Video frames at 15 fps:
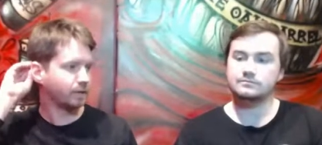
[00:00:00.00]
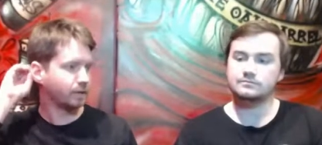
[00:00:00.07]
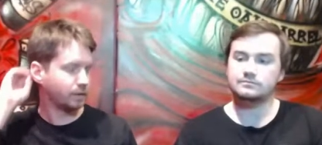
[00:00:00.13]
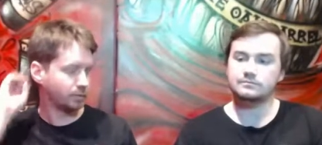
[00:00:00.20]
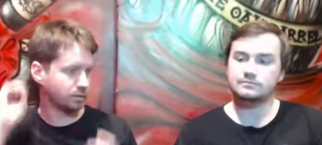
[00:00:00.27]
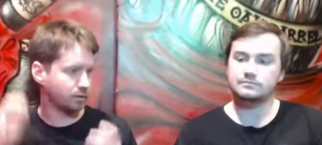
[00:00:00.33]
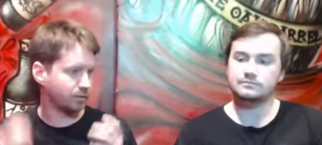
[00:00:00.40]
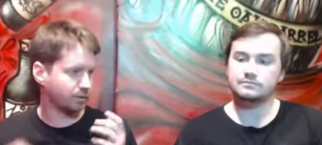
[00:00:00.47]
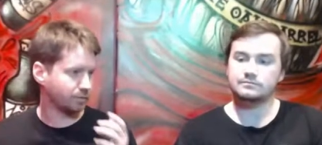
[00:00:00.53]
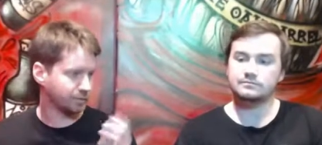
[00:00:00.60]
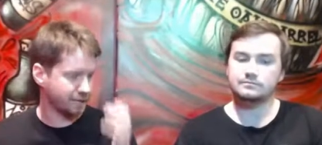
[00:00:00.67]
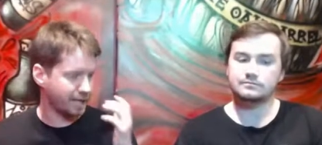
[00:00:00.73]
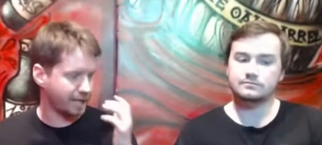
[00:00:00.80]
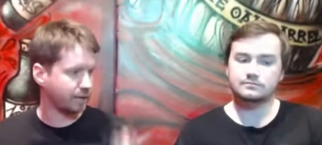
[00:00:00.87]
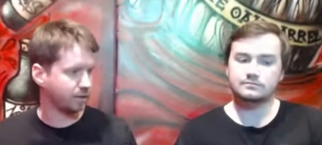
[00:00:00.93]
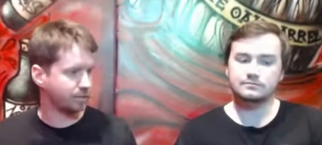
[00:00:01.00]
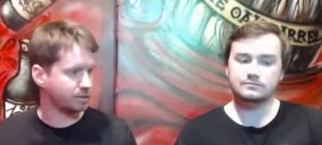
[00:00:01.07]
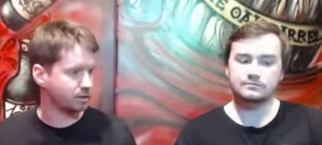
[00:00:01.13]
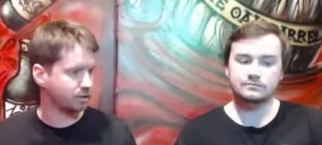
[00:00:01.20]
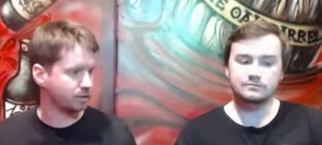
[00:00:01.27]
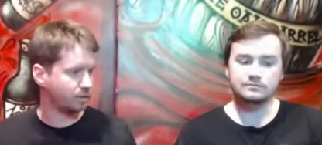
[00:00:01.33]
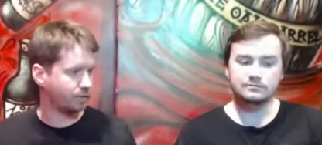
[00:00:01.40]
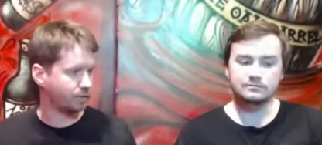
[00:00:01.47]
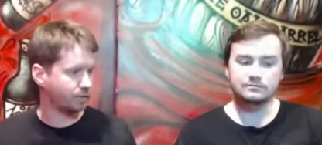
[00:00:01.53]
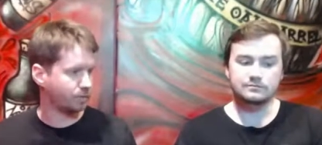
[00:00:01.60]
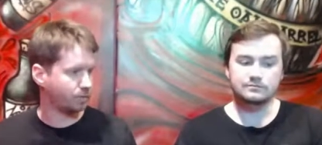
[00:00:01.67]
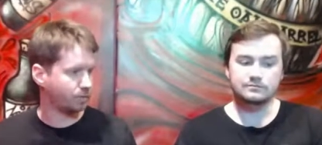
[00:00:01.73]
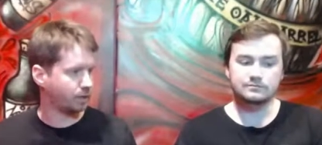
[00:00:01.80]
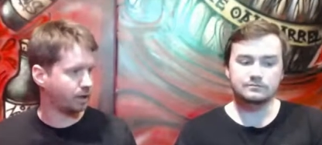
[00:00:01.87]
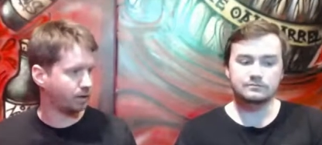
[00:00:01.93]
Speaker 1: There was, there was that element of it.
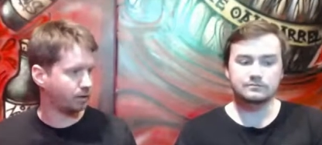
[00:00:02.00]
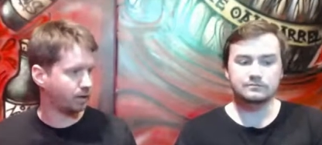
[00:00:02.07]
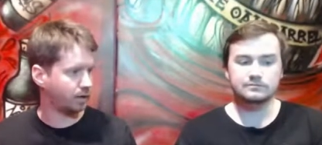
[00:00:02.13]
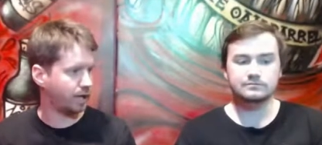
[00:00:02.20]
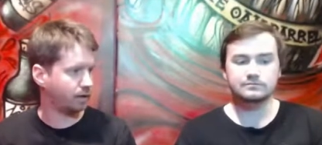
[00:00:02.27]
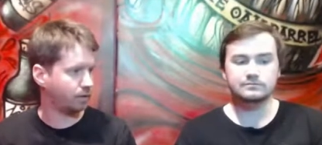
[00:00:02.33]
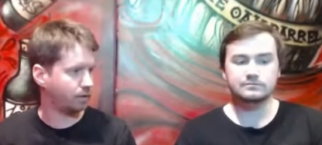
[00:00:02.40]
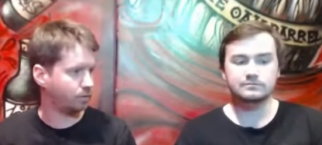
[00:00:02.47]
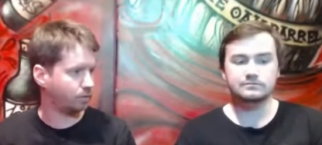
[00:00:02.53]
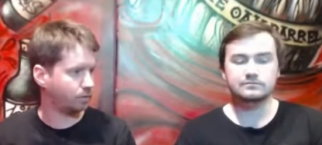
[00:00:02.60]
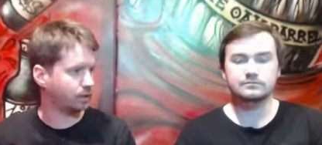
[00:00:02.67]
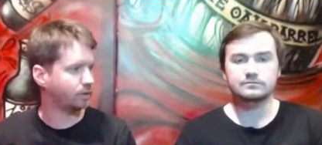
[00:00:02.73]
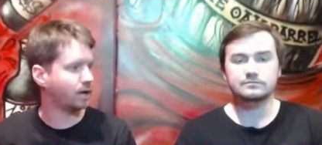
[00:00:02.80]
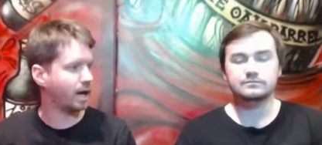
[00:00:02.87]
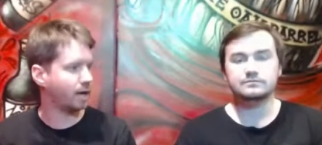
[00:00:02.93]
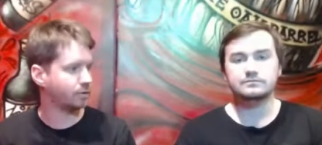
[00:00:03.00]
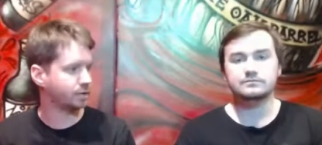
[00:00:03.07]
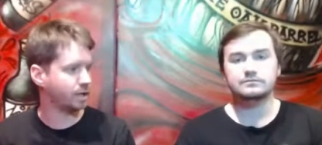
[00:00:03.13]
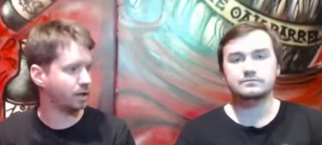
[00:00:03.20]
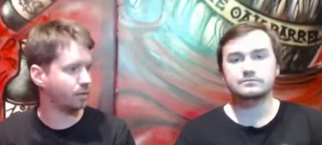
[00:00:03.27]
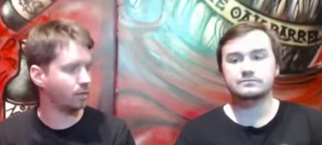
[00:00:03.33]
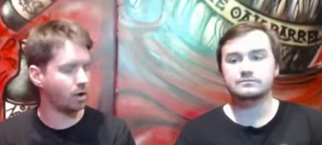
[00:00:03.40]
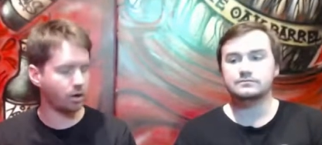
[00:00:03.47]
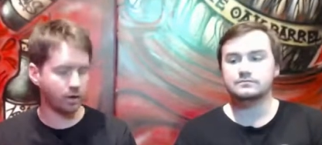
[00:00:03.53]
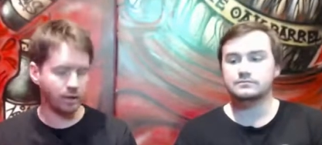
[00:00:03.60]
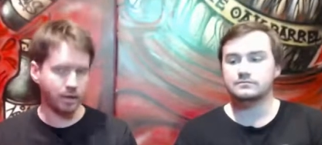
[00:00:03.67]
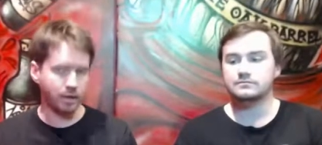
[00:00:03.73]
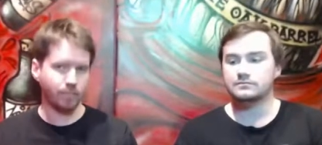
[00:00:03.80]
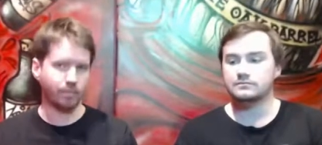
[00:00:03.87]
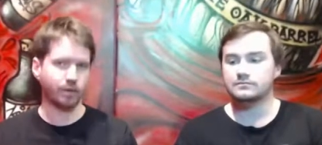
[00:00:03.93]
We don't know how we didn't know how it was going to work,
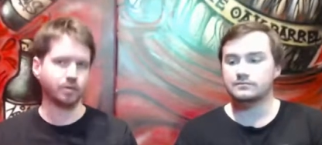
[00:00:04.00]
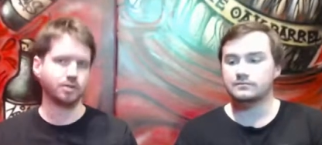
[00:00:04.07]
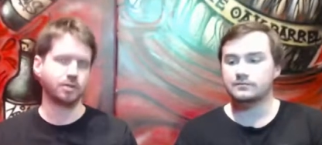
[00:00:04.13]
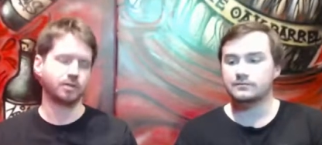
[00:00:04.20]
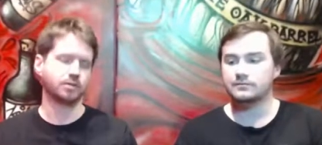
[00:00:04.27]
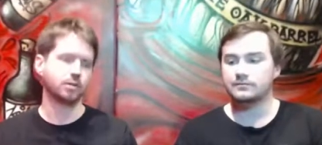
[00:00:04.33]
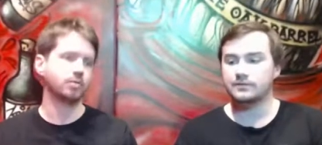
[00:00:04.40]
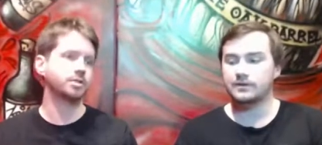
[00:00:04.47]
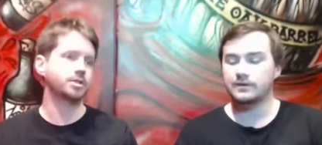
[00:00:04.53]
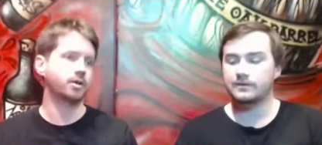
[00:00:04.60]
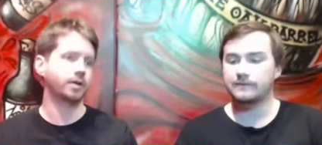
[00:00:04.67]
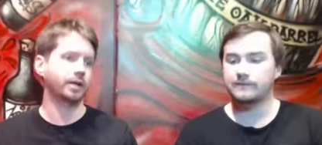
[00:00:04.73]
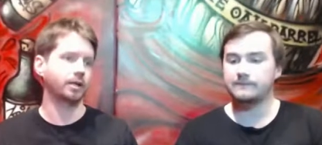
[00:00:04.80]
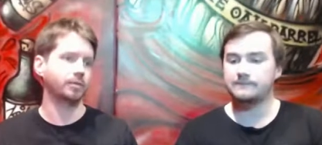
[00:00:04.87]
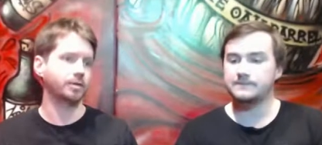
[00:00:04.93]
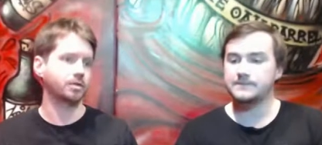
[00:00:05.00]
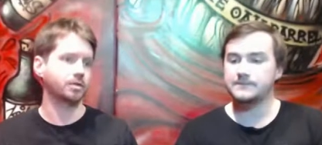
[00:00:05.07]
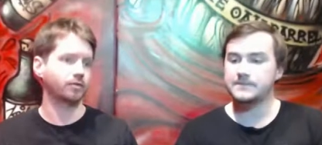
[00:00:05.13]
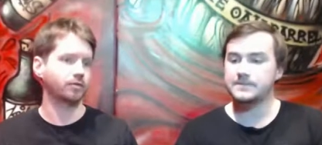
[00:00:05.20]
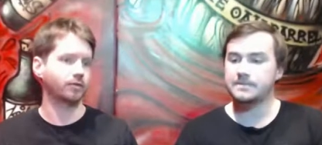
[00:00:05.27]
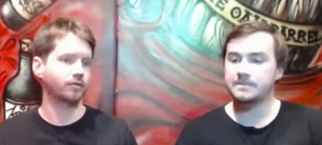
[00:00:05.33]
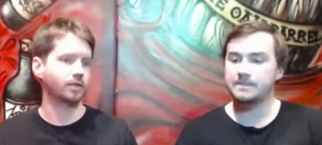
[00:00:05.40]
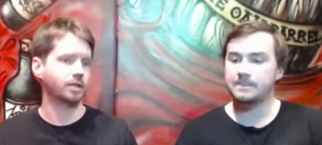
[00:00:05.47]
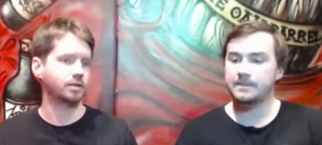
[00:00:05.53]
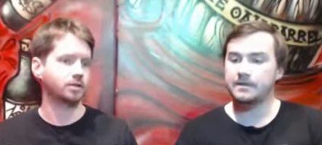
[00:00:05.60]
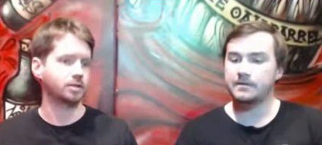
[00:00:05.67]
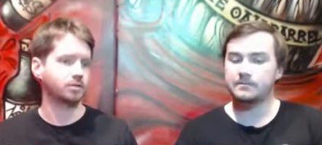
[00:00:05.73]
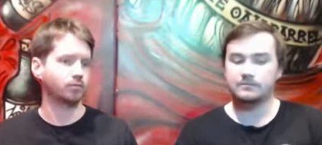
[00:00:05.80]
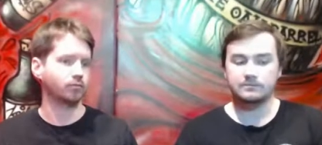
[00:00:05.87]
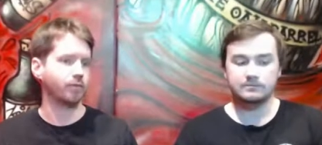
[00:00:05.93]
but also there was also an element of if
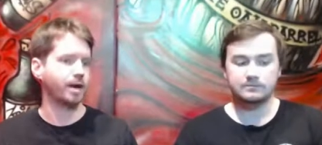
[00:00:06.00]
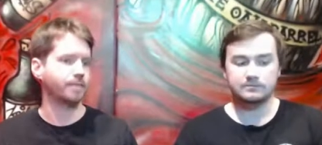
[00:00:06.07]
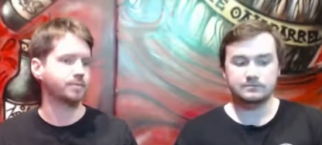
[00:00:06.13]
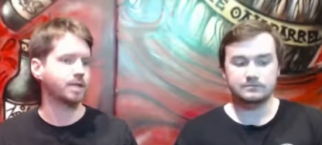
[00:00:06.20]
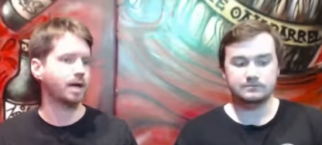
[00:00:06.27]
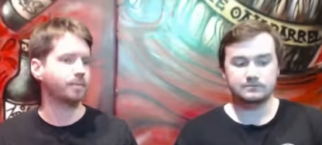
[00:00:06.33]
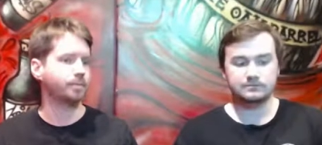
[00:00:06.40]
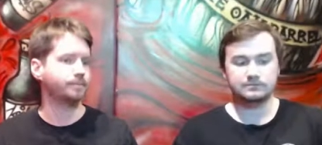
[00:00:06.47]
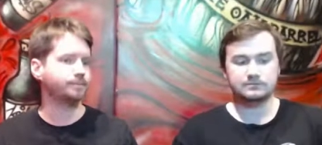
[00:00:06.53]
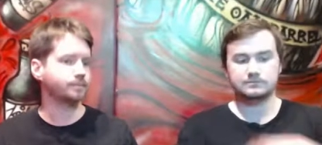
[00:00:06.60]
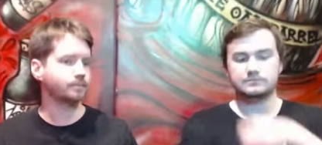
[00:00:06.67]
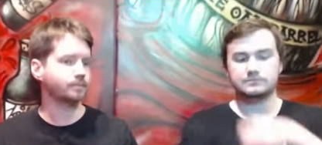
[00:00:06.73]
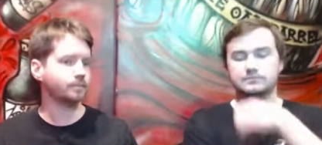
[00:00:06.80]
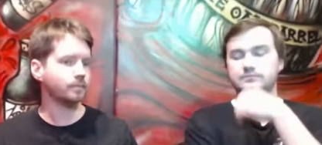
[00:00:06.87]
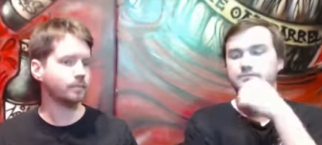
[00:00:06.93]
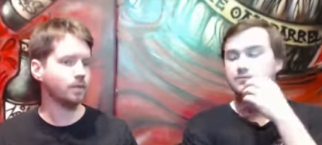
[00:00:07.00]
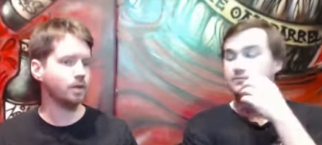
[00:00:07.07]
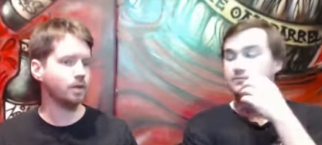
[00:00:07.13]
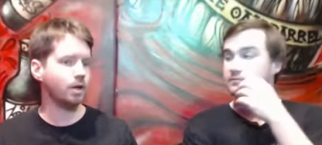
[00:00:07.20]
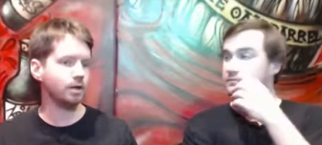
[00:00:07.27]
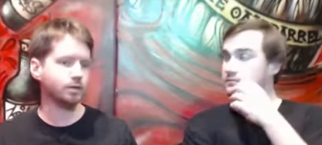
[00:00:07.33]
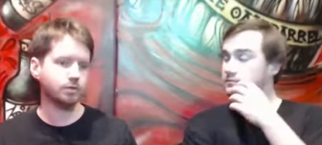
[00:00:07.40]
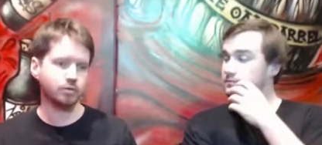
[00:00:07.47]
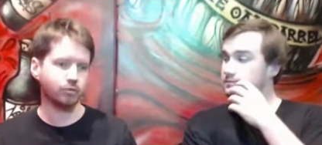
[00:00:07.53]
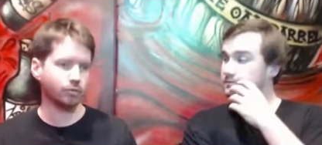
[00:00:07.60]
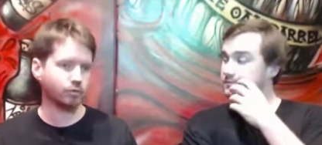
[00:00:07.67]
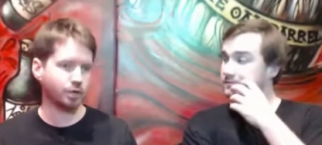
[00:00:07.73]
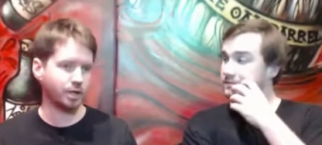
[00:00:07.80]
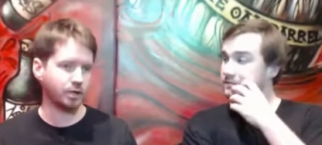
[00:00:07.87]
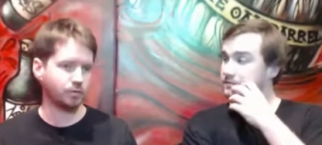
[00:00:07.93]
things ramped up, you know, there was a real
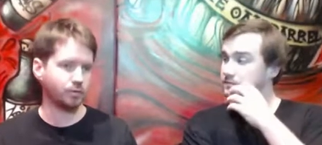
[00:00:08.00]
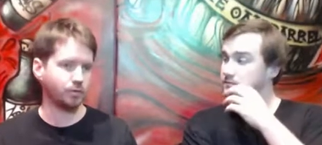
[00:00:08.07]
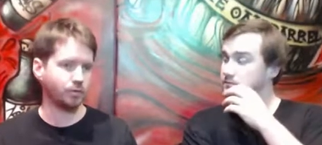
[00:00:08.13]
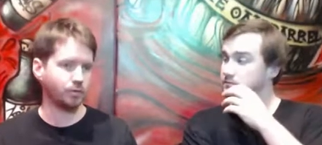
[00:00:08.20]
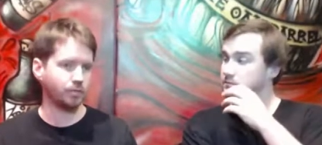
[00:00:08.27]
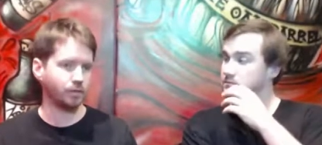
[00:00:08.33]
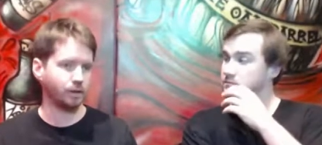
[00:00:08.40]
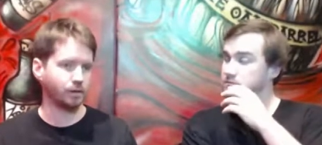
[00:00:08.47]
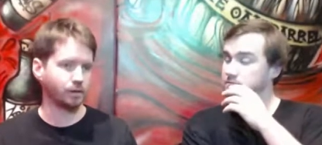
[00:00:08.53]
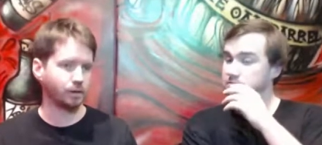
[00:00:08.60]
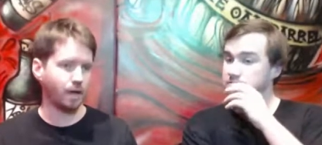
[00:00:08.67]
chance we wouldn't be.